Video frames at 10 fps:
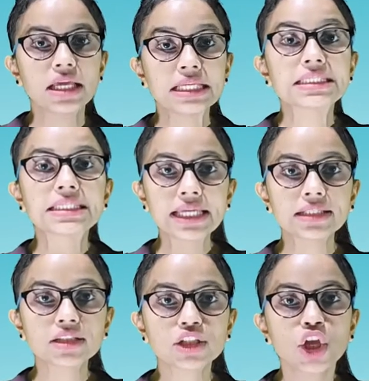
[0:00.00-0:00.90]

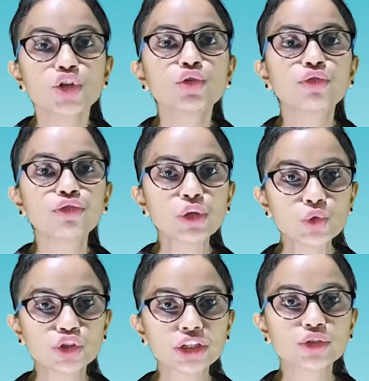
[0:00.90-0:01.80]
Since two
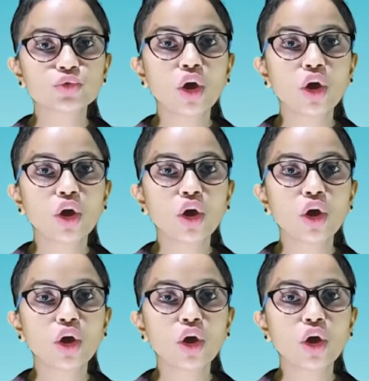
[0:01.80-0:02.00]
fusion